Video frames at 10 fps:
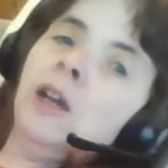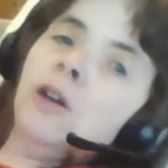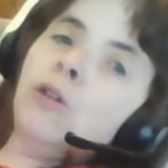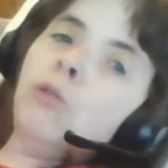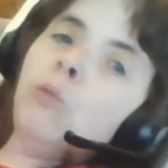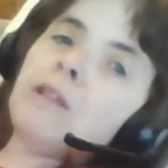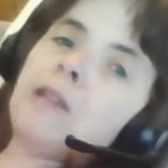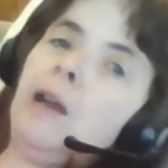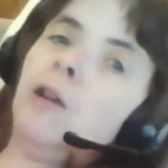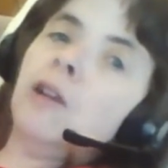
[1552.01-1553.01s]
who was
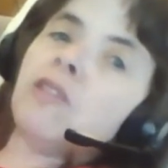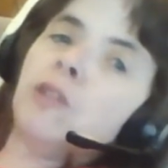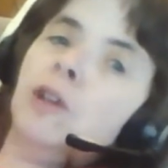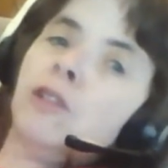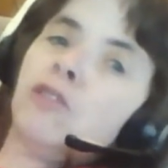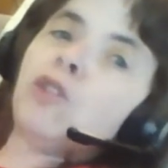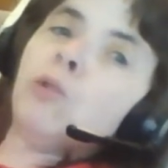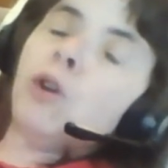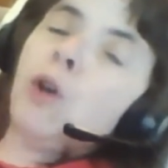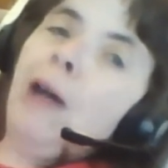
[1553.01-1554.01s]
Herod's
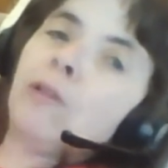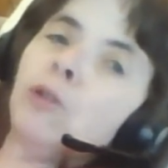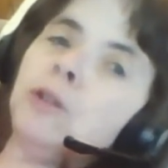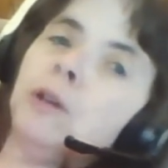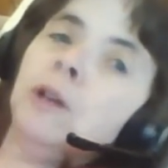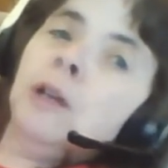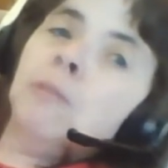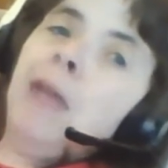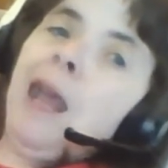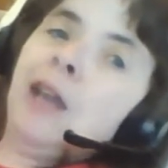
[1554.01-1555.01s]
steward or household
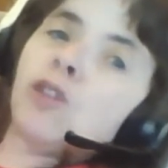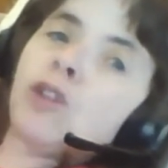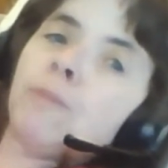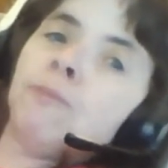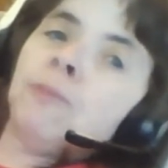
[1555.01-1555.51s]
manager.